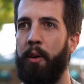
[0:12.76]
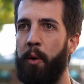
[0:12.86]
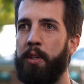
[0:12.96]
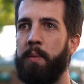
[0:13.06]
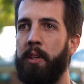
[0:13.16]
and
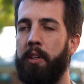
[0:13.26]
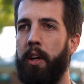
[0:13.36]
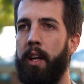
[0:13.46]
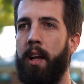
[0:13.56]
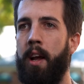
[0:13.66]
awesome
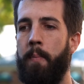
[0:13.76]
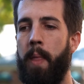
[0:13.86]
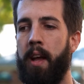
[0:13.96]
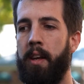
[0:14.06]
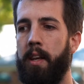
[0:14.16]
degree,
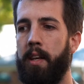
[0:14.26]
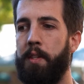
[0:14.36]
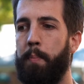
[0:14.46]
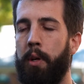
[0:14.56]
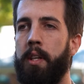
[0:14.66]
and
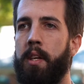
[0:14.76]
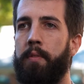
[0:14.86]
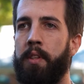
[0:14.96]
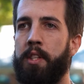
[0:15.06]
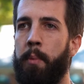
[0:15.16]
it's pretty
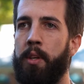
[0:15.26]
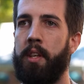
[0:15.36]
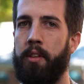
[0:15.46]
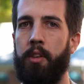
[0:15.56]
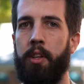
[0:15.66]
different to most
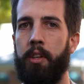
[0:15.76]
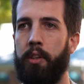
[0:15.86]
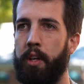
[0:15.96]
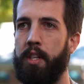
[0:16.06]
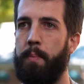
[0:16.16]
other uni
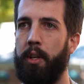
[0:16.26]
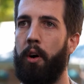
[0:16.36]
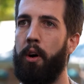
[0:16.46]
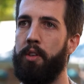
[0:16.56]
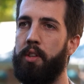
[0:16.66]
degrees
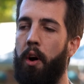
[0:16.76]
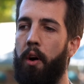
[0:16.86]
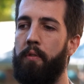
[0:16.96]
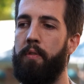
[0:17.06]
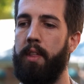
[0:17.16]
because
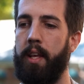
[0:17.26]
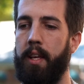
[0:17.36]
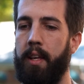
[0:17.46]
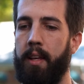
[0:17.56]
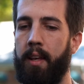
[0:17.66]
of
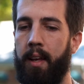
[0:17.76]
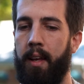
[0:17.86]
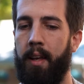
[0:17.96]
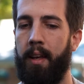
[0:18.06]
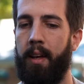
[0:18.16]
the
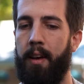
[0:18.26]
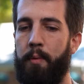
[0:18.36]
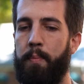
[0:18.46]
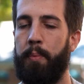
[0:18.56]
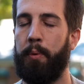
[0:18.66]

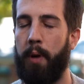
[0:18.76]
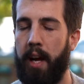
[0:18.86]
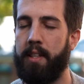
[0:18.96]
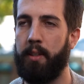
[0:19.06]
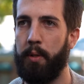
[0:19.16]

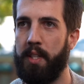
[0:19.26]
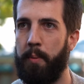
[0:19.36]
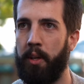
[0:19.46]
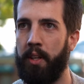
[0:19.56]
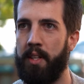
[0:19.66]
practical
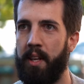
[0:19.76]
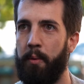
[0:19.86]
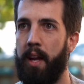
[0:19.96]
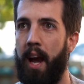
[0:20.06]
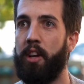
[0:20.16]
experience that
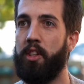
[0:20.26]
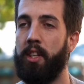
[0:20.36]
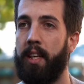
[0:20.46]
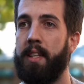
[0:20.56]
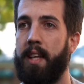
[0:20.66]
we
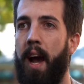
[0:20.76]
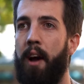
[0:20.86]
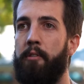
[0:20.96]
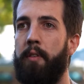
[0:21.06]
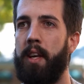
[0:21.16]
actually get to
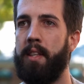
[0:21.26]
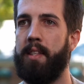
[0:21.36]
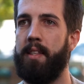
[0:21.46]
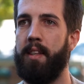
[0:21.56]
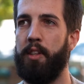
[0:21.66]
have.
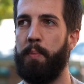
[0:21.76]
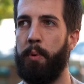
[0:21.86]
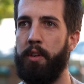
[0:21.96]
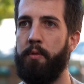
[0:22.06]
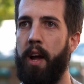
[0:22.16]
It's
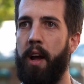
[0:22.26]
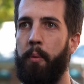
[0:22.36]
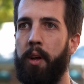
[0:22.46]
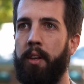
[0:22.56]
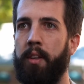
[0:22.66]
pretty rare
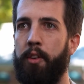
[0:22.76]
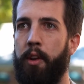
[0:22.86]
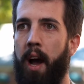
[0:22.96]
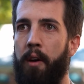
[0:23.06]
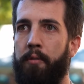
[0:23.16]
when you'd
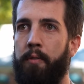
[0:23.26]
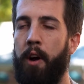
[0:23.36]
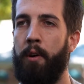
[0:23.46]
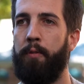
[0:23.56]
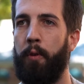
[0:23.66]
have
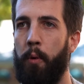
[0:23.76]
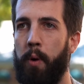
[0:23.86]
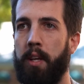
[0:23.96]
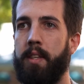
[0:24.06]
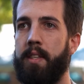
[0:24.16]

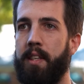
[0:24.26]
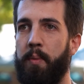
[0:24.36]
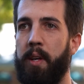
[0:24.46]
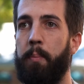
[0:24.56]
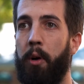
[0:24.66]
4-week,
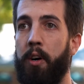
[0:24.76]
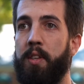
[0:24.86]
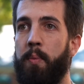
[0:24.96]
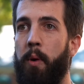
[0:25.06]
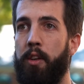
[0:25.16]
6-week
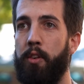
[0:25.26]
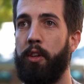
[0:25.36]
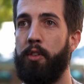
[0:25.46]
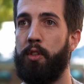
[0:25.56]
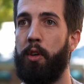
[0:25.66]
blocks where you
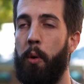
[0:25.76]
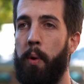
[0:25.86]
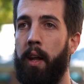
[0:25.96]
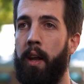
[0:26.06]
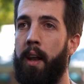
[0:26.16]
can just go
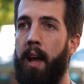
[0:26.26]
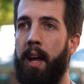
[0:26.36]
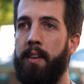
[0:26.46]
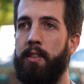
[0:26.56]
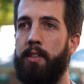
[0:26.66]
in
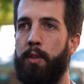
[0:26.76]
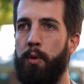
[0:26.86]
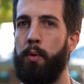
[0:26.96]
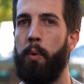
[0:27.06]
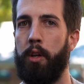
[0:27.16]
and
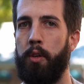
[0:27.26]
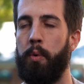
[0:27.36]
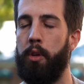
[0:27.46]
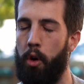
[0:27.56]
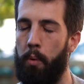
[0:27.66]
do what you
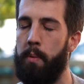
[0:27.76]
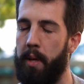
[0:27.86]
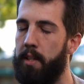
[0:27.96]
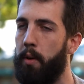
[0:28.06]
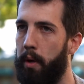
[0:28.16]
would normally
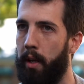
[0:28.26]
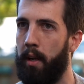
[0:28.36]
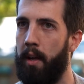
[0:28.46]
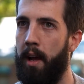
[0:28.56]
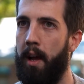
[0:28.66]
be
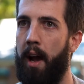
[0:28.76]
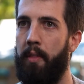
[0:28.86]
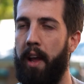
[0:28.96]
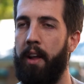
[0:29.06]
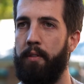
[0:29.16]
doing at
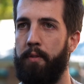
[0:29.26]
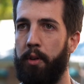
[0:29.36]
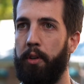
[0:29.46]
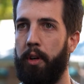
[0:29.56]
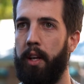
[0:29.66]
the end of your
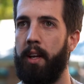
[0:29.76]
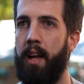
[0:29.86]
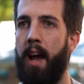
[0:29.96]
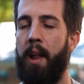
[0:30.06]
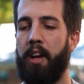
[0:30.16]
degree
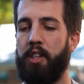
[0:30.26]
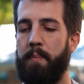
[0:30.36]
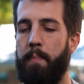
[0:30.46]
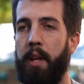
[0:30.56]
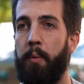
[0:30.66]
and
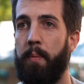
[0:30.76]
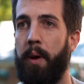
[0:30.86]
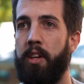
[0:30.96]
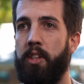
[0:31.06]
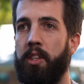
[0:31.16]
actually be with
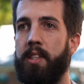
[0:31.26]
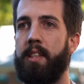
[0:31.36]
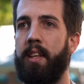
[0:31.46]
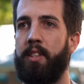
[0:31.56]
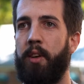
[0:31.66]

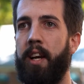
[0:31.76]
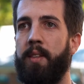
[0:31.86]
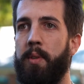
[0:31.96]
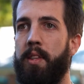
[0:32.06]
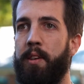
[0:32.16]
patients,
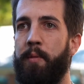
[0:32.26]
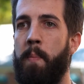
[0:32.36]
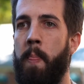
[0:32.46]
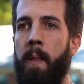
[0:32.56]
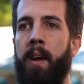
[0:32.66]
interact with
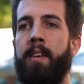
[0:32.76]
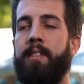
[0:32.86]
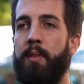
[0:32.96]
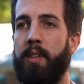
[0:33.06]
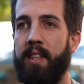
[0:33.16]
them,
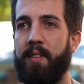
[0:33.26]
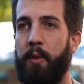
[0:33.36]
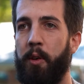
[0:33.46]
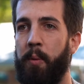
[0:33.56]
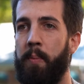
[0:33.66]
do things
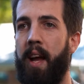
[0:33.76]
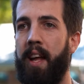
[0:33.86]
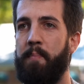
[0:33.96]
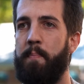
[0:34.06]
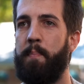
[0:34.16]
for them,
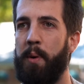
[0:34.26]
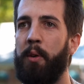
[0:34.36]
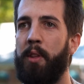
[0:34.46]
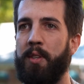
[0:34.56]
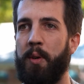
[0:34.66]
and
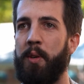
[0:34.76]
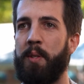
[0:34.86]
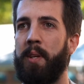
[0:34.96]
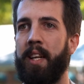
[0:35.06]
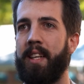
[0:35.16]
build those
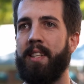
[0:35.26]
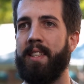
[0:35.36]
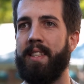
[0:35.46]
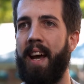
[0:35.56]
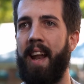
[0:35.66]
awesome
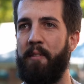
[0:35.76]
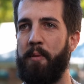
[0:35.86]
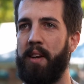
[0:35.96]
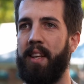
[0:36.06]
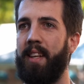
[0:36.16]
connections that
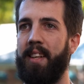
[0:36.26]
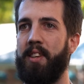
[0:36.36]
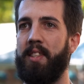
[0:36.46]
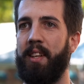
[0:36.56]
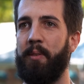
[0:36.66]
everyone in
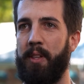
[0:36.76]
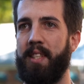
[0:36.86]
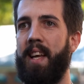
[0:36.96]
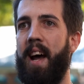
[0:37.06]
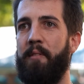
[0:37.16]
nursing
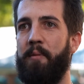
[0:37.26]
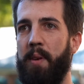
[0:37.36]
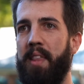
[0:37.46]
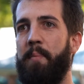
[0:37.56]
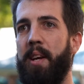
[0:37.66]
wants to have
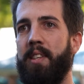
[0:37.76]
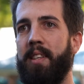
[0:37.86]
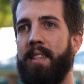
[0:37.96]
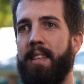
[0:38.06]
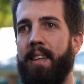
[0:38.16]
with their patients.